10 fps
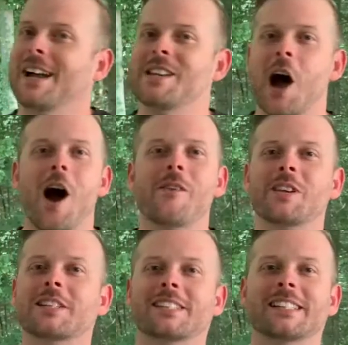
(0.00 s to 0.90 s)
Now,
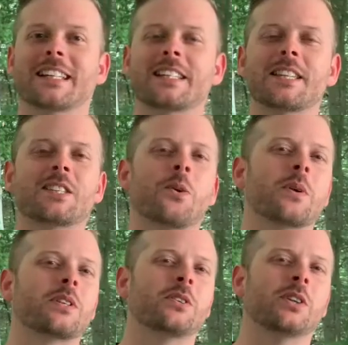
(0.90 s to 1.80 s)
obviously, this is
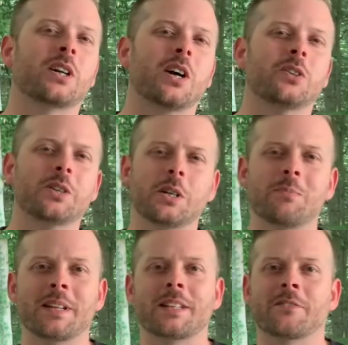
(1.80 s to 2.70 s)
going to look a little
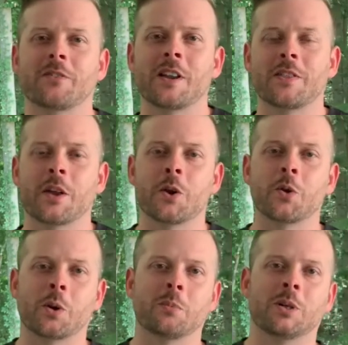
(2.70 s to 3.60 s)
bit different than a
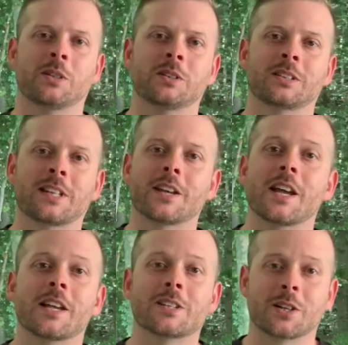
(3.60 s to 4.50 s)
normal
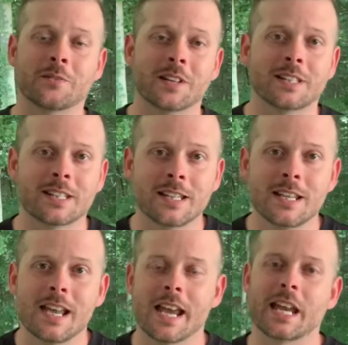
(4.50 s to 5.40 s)
Sunday service
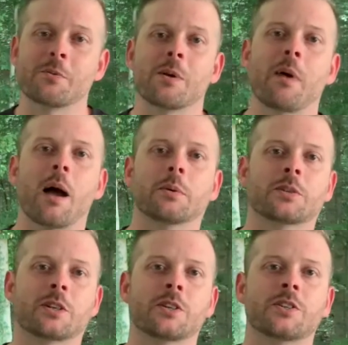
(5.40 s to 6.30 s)
at Gateway Bible
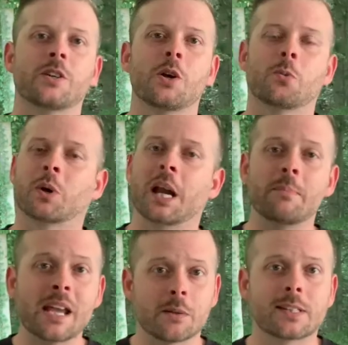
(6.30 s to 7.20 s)
Church. We're going to
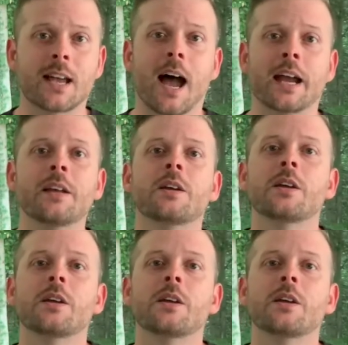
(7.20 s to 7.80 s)
be outside.